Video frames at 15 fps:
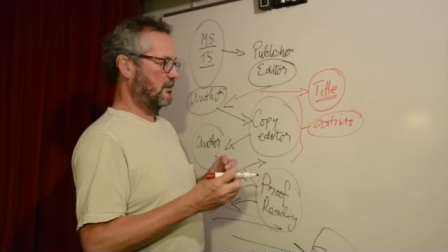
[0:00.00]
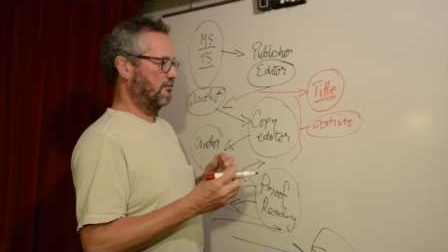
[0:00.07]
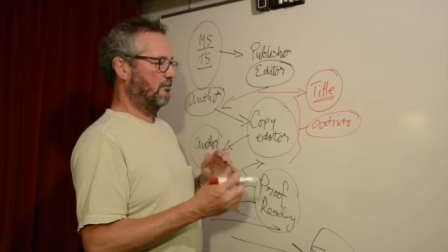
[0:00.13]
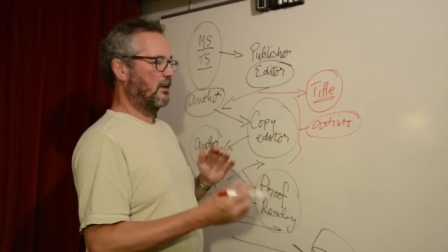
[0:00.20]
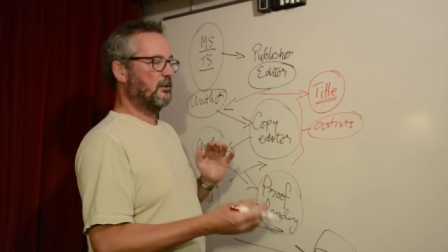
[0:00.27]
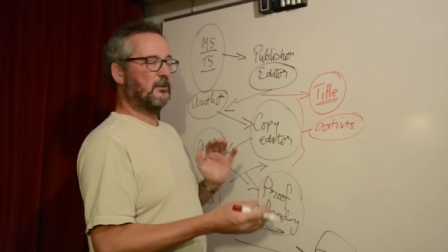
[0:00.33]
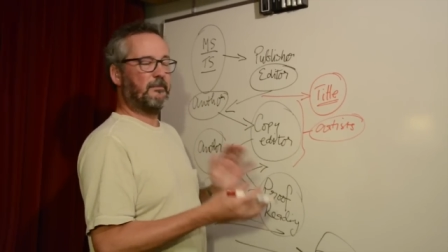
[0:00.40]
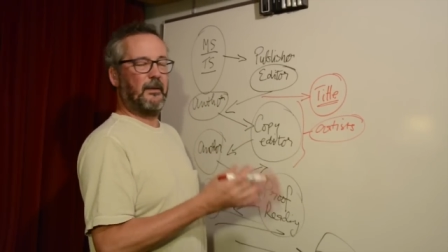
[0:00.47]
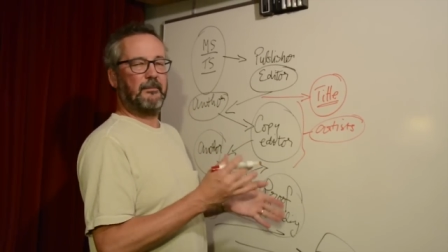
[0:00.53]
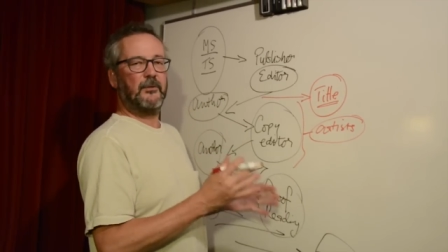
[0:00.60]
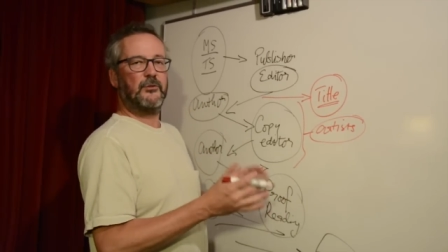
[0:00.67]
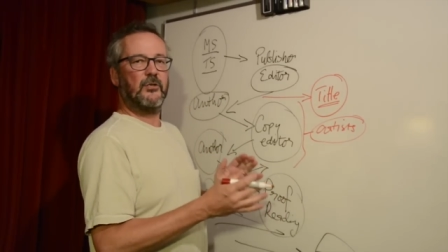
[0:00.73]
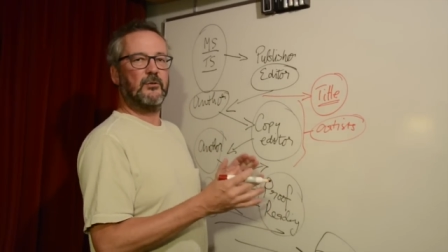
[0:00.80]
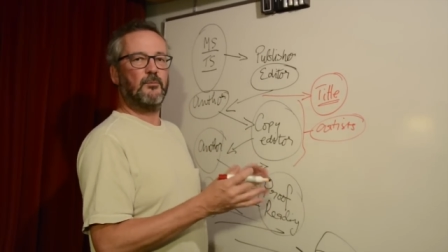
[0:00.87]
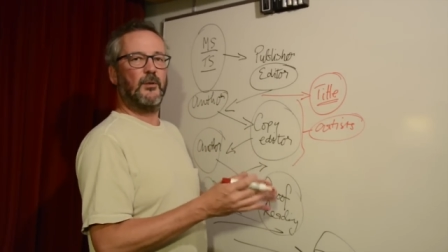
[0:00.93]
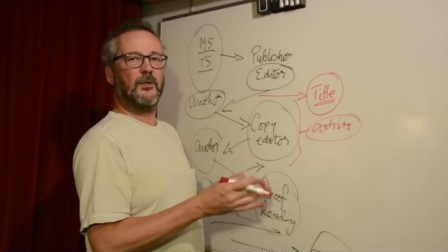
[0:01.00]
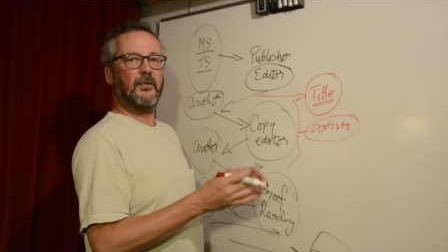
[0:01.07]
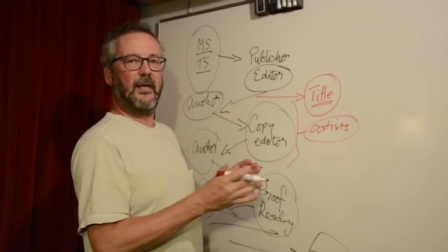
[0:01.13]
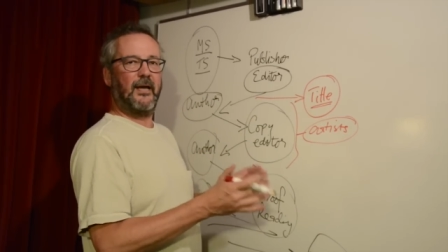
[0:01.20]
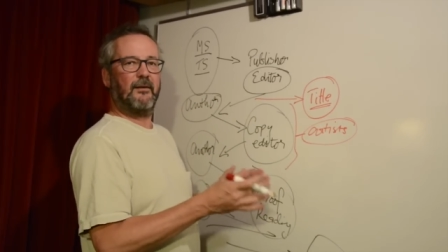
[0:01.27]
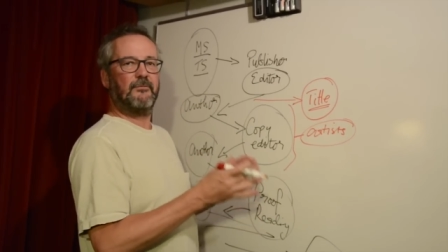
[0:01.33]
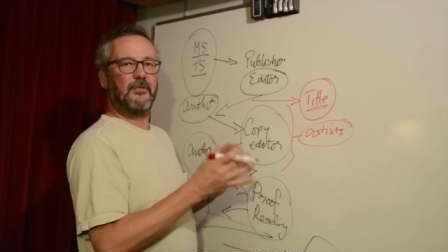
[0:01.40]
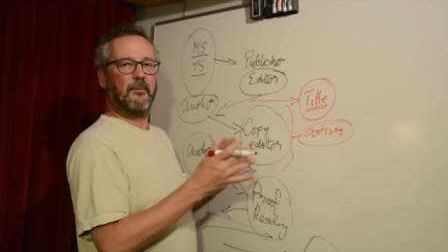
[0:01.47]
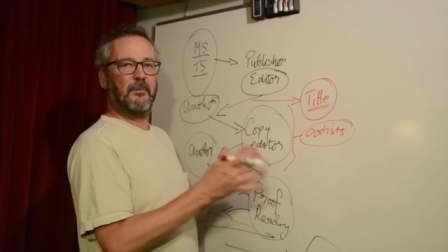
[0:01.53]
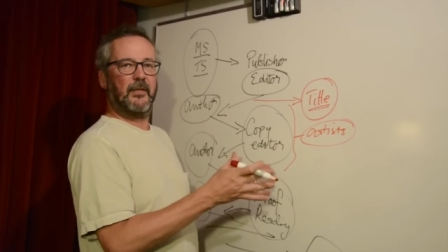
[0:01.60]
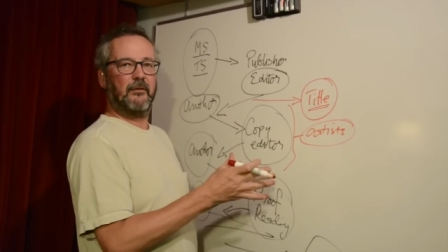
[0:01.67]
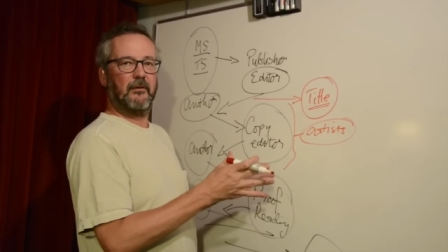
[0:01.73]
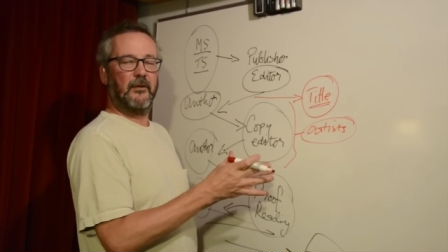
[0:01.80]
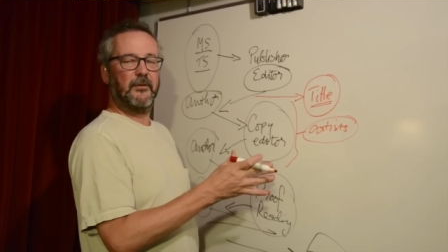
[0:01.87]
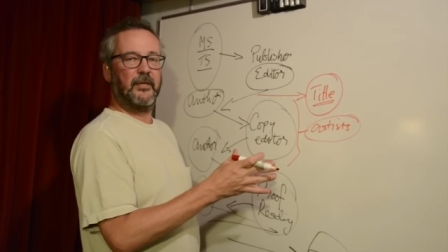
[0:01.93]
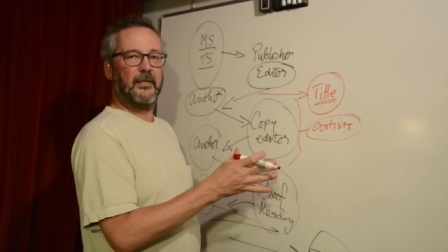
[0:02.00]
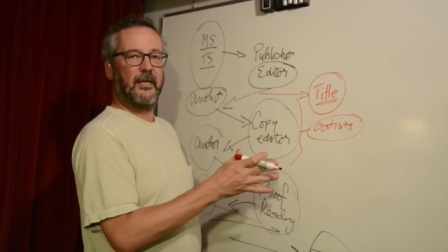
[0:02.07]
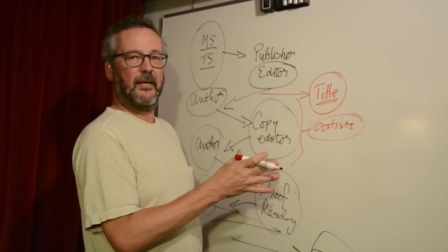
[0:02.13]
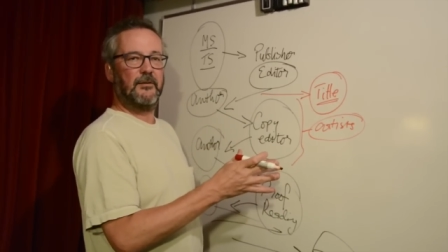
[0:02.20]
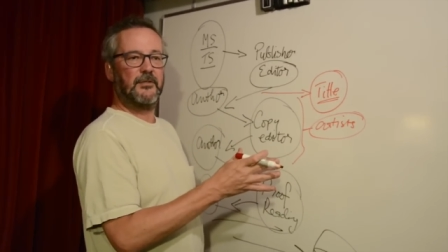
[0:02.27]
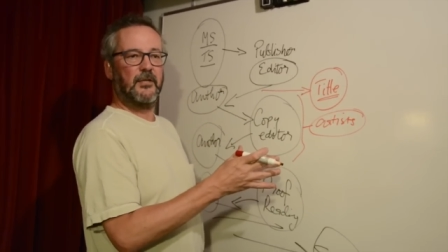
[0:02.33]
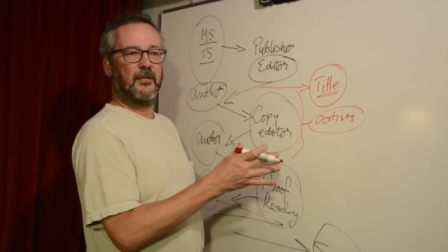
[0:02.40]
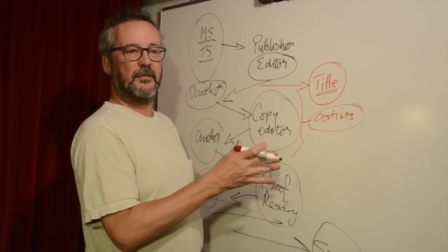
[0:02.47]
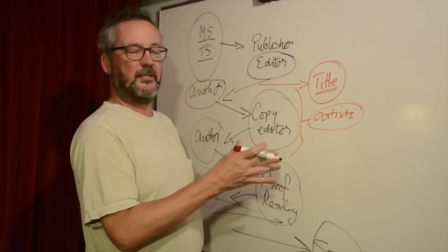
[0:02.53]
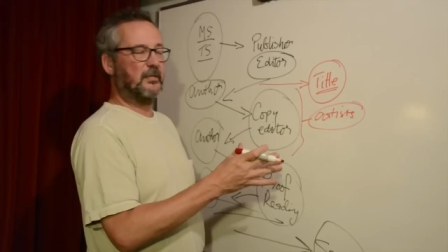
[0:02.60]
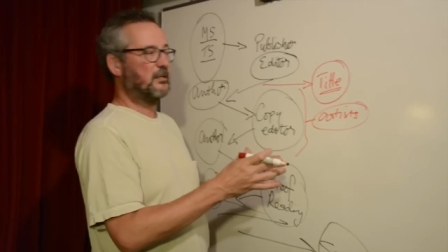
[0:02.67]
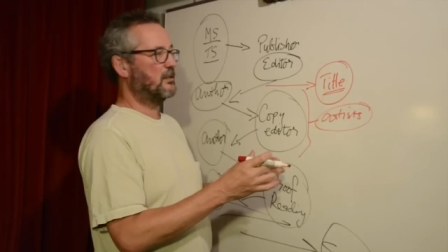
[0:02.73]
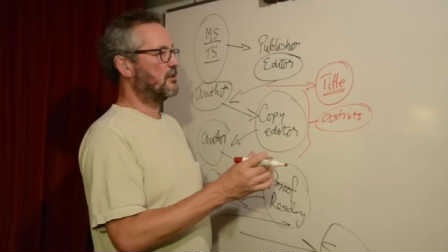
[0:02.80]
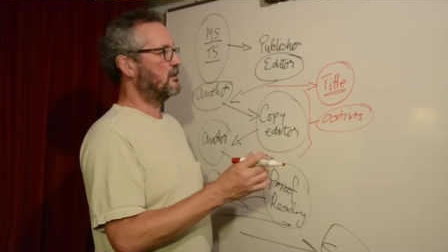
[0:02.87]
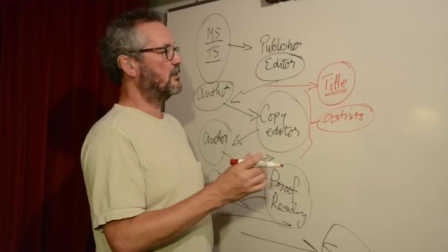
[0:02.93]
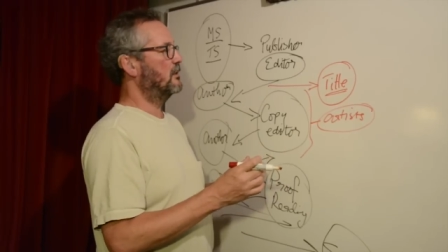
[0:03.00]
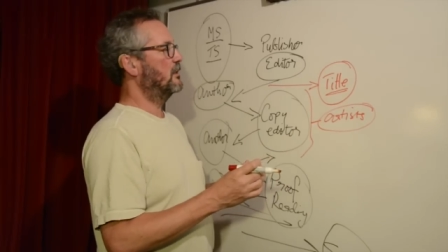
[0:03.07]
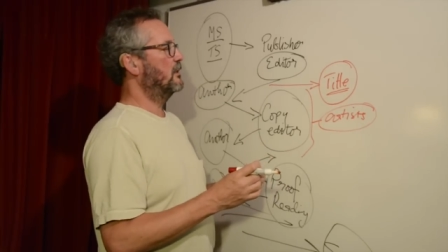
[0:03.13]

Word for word: Most publishers will have some of their own in-house artists,